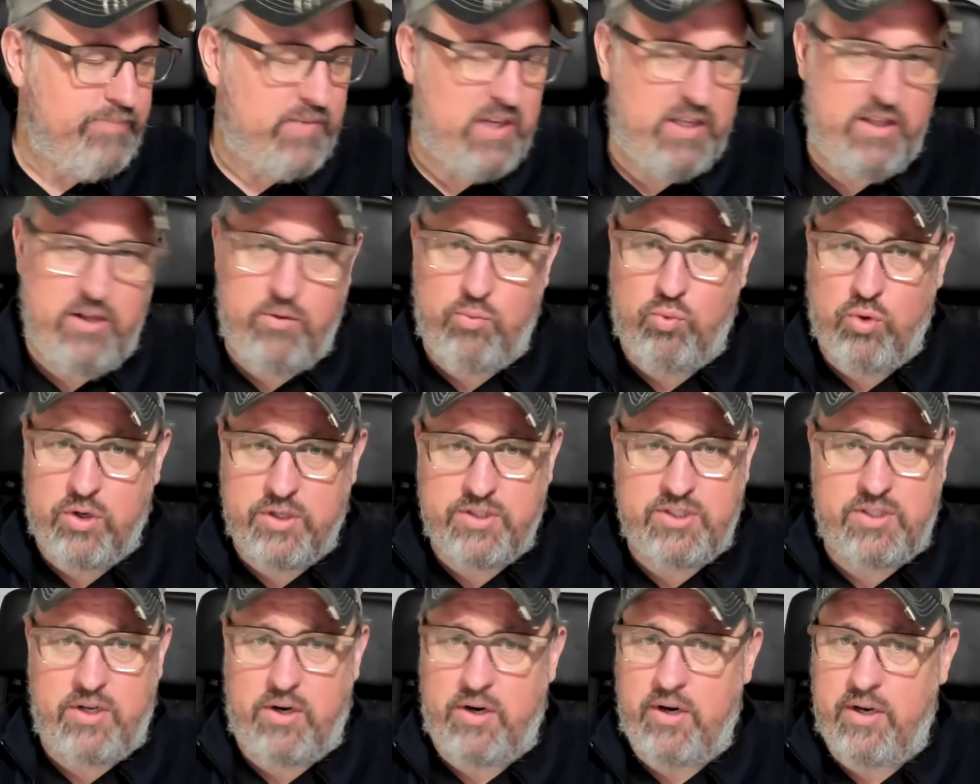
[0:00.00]
And then
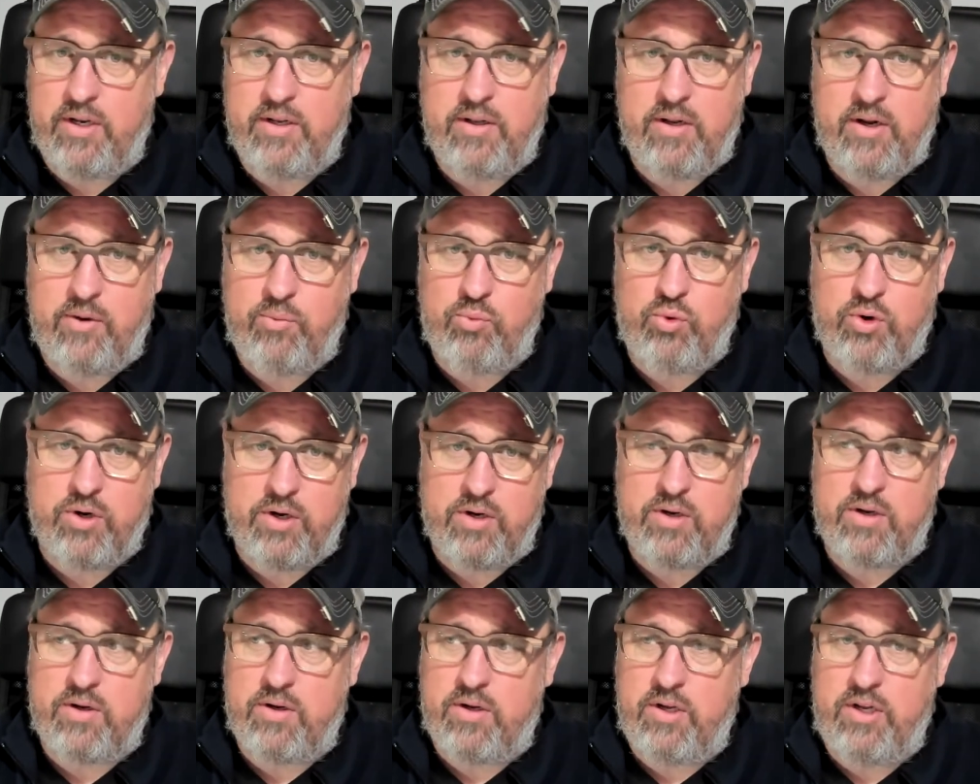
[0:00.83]
work started, and I
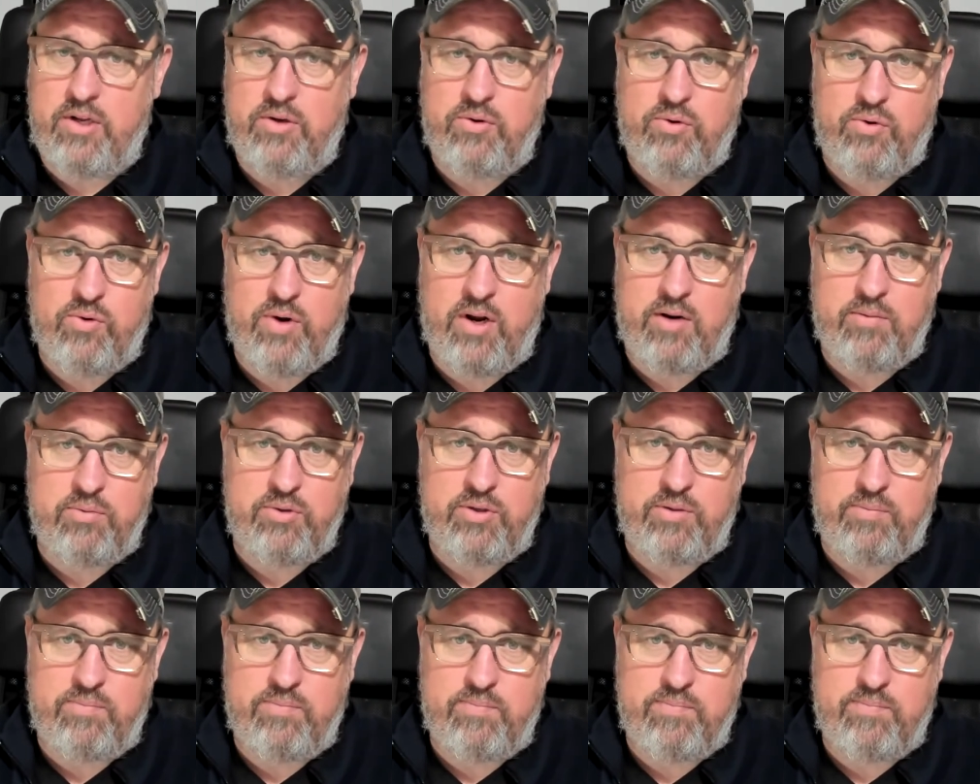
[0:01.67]
work
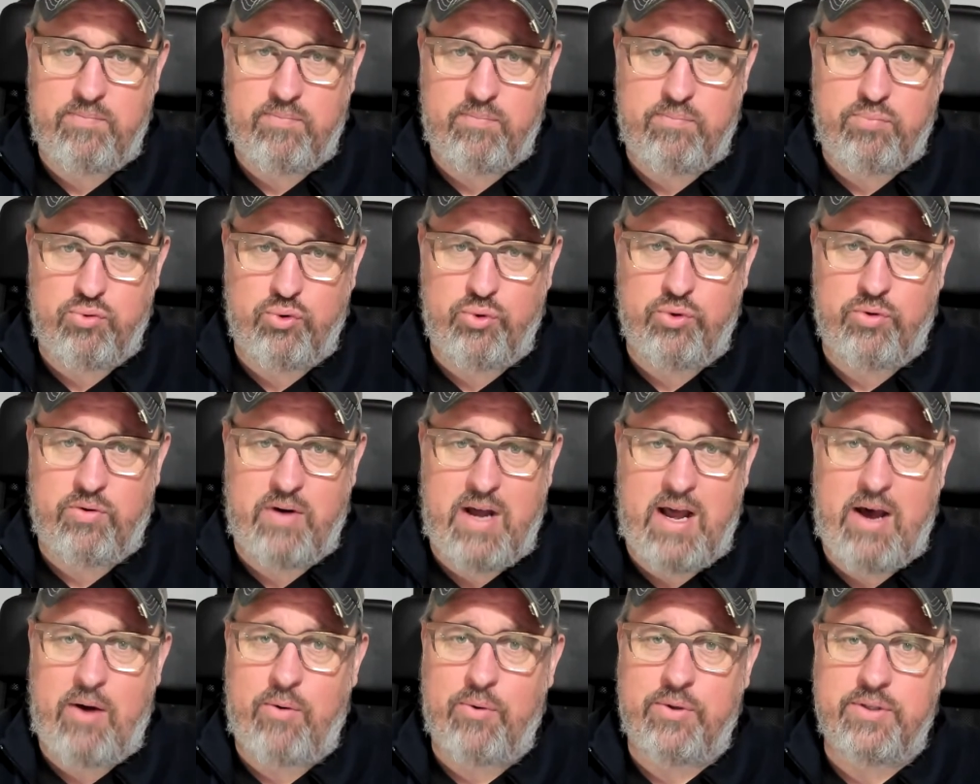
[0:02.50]
incredibly brutal
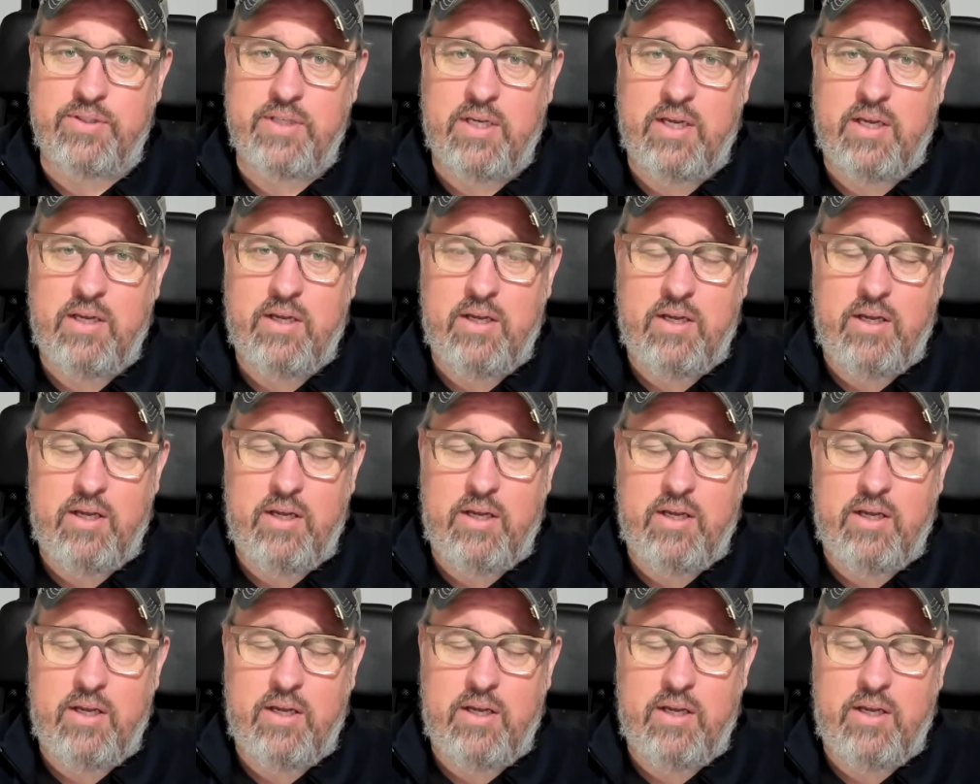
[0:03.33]
hours.